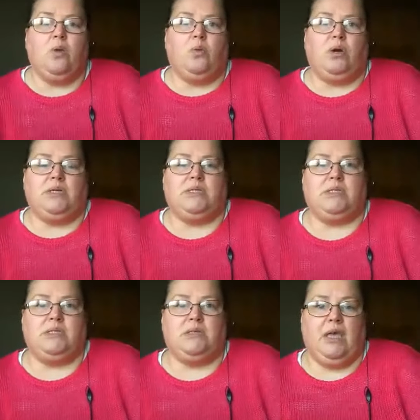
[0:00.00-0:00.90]
was
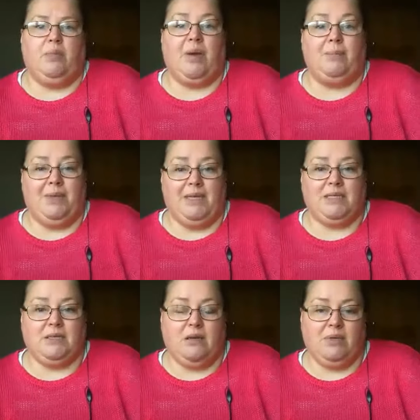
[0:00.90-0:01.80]
to keep a me
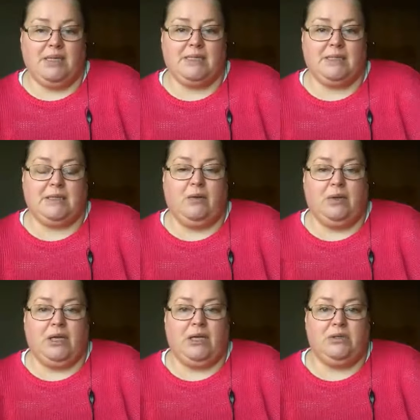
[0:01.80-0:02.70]
time list. Now,
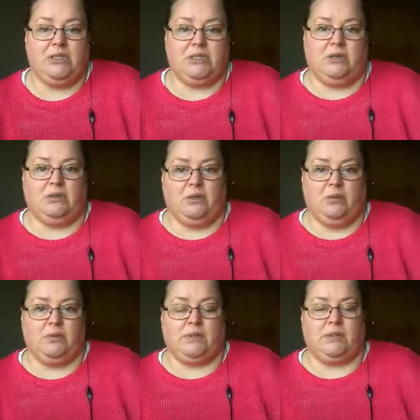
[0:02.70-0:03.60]
included on
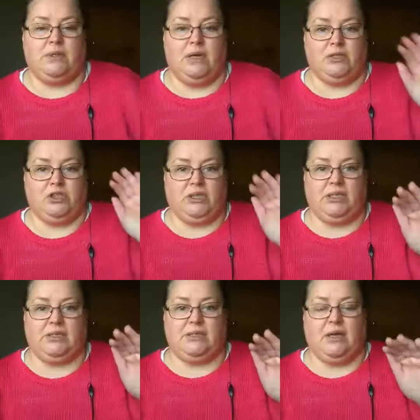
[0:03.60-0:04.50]
those
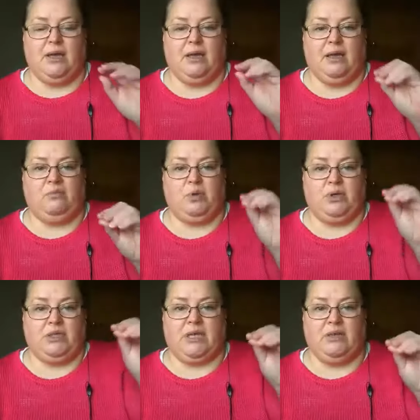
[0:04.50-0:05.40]
sheets, I have
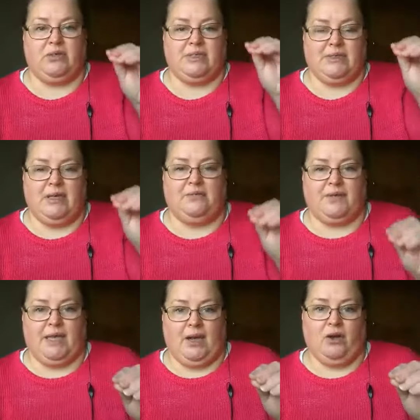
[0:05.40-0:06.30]
putting together a
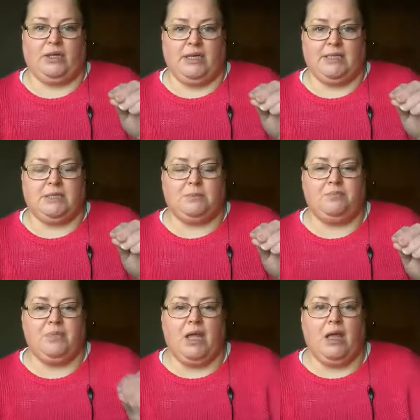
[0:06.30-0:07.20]
self-care kit.
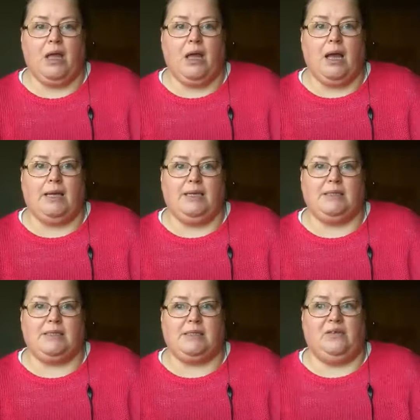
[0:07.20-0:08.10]
And in
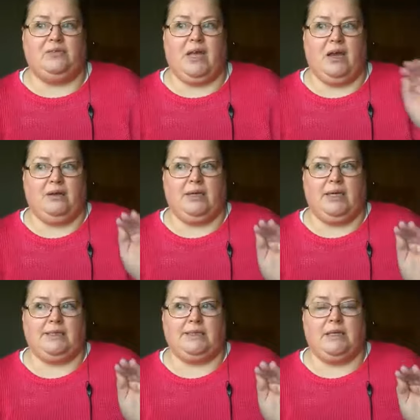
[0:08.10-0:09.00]
the self-care
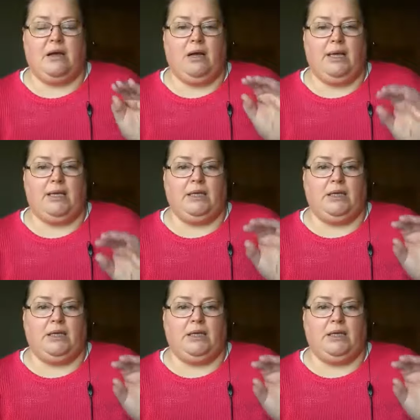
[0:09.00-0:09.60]
kit, I